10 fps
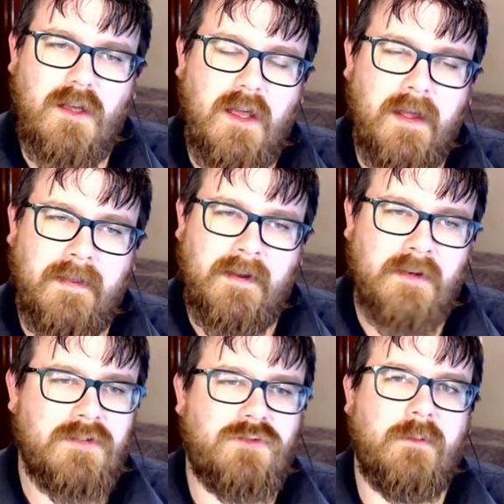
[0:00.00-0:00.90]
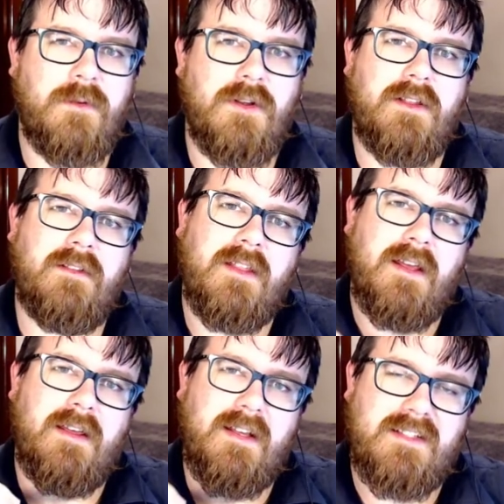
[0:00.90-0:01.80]
and then distribute it,
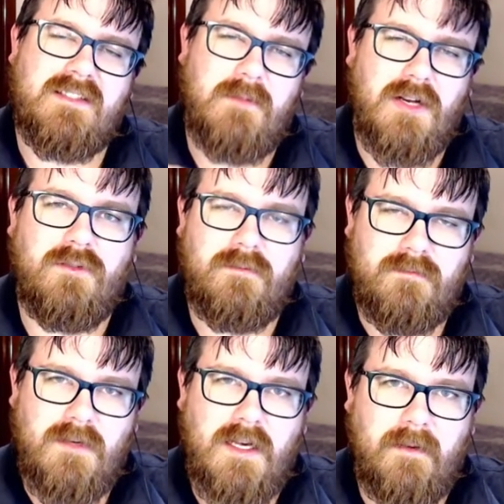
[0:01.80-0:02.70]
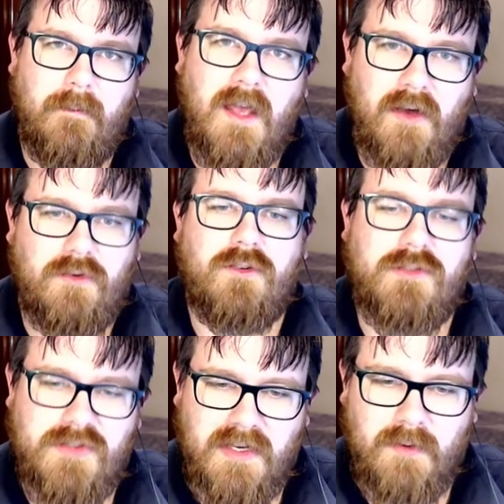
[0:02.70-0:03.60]
the XML um, out
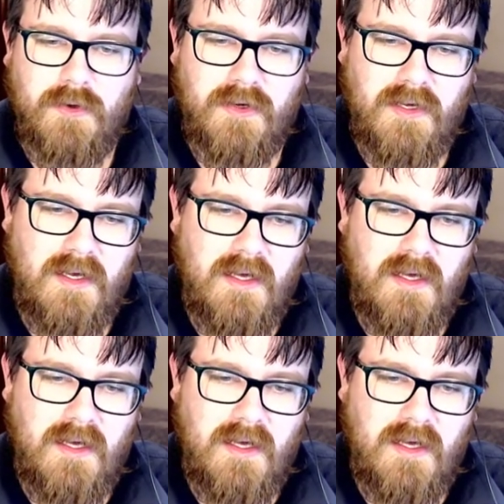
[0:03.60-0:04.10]
across the network.